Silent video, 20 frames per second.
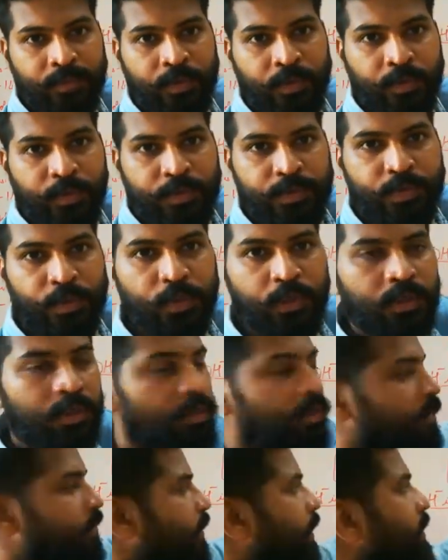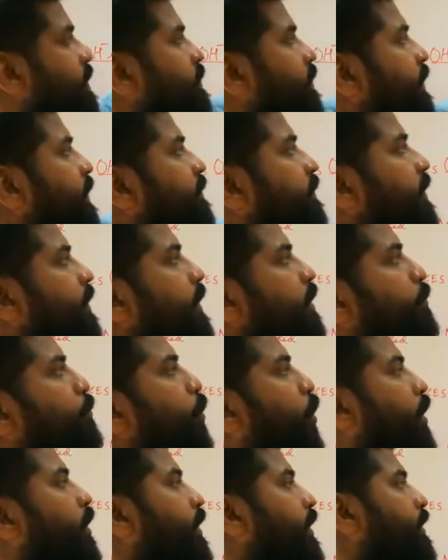So that is very, very
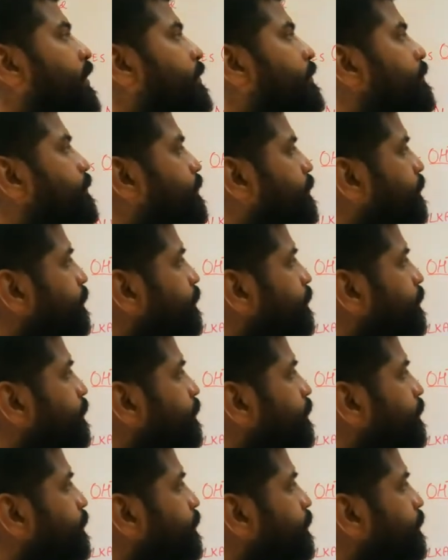important.